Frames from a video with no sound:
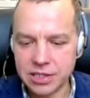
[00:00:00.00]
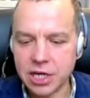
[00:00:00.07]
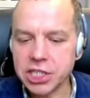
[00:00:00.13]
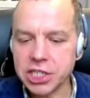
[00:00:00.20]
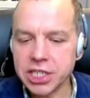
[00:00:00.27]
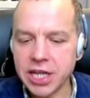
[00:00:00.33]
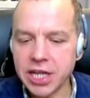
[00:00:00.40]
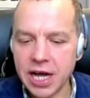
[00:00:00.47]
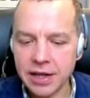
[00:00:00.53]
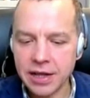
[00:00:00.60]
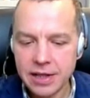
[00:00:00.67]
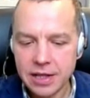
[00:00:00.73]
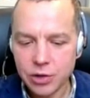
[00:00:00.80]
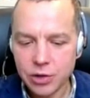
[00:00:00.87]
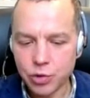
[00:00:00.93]

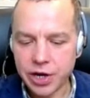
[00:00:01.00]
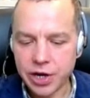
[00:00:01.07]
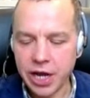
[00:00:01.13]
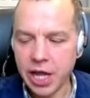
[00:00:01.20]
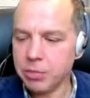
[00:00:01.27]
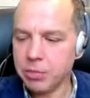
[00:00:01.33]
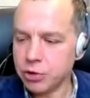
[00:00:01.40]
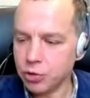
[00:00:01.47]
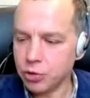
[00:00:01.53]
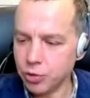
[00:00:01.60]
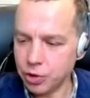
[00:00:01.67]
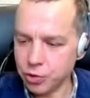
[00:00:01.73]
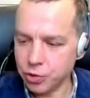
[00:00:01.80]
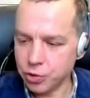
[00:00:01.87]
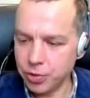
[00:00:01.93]
starshina, were able
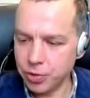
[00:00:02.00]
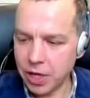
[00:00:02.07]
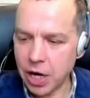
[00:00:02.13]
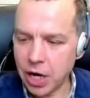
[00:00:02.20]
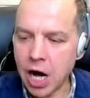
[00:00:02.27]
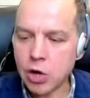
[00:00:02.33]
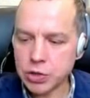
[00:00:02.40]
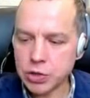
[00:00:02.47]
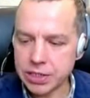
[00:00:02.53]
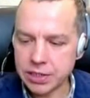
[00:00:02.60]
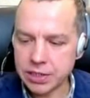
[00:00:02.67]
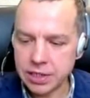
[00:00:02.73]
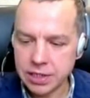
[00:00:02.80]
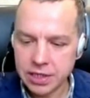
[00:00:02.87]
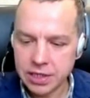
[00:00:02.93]
to to be
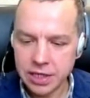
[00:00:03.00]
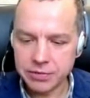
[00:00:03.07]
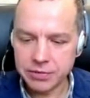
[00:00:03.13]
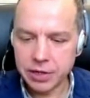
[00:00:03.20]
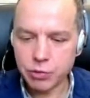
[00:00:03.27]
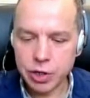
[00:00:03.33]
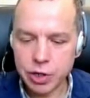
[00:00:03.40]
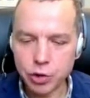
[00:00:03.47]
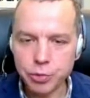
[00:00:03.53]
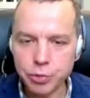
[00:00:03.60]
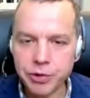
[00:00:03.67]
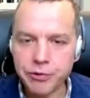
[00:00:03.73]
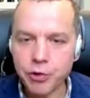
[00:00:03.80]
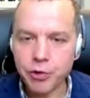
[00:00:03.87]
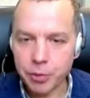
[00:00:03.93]
ousted if they were not
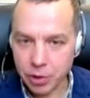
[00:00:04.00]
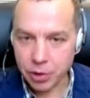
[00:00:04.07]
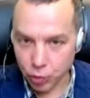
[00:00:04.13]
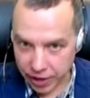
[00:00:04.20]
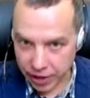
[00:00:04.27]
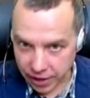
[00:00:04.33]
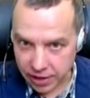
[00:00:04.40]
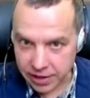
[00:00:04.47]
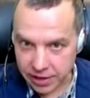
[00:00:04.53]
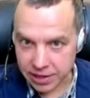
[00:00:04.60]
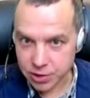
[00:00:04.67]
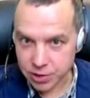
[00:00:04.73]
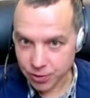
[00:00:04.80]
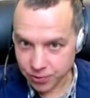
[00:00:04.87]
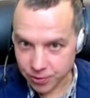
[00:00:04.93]
performing well,
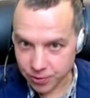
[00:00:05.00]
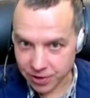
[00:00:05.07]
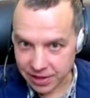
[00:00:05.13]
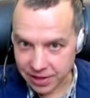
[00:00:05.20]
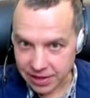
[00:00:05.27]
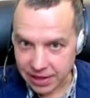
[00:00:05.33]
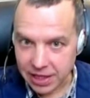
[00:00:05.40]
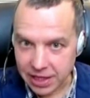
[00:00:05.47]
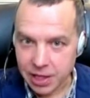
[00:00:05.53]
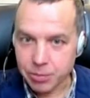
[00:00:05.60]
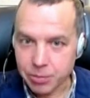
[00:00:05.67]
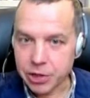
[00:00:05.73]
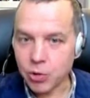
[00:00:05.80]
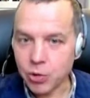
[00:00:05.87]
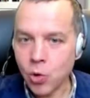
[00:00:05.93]
and so forth.
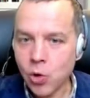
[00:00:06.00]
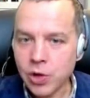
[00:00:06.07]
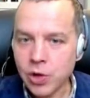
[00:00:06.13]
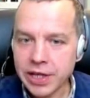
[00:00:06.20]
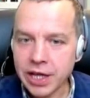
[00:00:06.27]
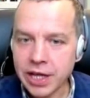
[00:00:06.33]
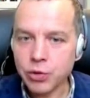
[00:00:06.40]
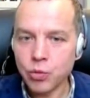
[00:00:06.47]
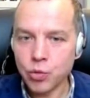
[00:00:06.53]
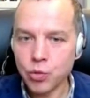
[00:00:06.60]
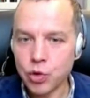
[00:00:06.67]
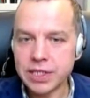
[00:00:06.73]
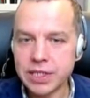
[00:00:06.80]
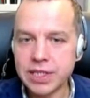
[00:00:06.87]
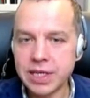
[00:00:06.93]
But all that
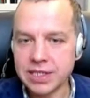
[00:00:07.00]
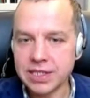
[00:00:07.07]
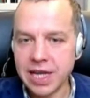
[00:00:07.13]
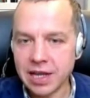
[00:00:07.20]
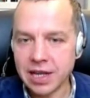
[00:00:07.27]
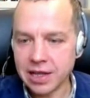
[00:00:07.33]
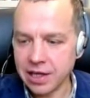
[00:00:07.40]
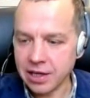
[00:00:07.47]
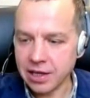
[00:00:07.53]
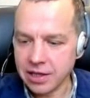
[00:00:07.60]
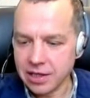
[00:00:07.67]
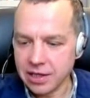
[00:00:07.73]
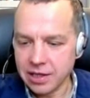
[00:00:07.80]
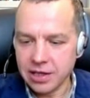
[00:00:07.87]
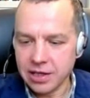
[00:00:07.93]
was exactly
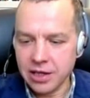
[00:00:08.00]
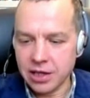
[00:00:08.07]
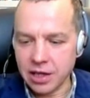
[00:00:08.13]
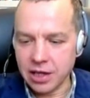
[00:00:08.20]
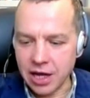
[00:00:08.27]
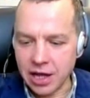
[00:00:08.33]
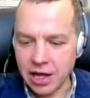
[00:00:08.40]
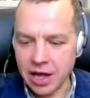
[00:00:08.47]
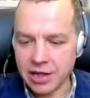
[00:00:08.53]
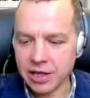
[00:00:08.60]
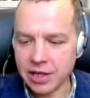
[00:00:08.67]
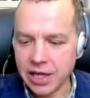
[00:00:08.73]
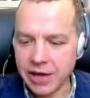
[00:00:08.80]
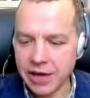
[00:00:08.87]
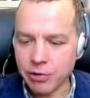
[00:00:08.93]
in at
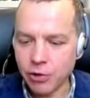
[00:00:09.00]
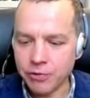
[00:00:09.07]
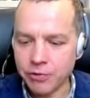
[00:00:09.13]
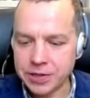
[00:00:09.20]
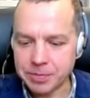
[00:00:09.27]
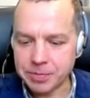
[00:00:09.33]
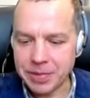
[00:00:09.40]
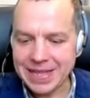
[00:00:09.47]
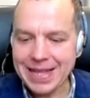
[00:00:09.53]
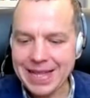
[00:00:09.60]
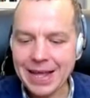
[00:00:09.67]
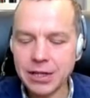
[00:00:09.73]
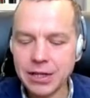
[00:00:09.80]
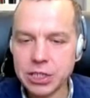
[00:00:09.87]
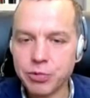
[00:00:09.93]
the level of
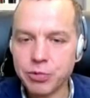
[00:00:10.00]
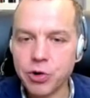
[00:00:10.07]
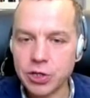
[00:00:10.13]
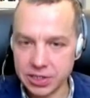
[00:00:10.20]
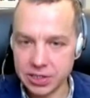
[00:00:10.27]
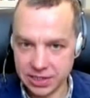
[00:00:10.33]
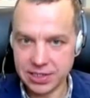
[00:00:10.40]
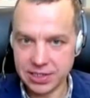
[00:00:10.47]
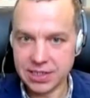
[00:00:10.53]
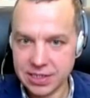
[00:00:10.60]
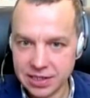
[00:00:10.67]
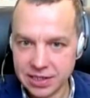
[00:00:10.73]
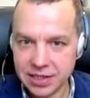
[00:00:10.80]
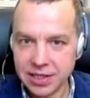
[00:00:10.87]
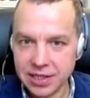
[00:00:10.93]
spontaneous
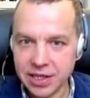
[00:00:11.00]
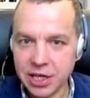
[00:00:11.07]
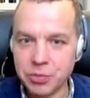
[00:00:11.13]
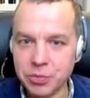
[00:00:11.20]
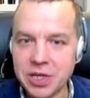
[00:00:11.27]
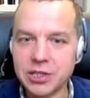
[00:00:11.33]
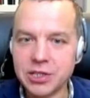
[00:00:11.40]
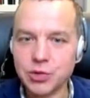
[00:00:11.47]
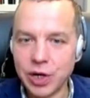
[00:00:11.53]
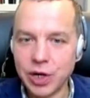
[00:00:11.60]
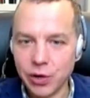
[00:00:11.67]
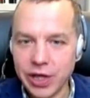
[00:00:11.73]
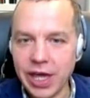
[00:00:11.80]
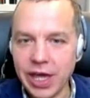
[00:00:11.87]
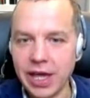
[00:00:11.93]
protests. It means,
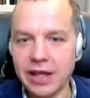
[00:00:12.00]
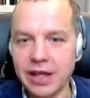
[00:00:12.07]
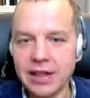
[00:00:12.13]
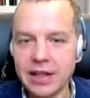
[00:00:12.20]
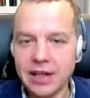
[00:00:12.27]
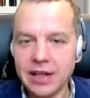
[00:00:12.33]
well, okay,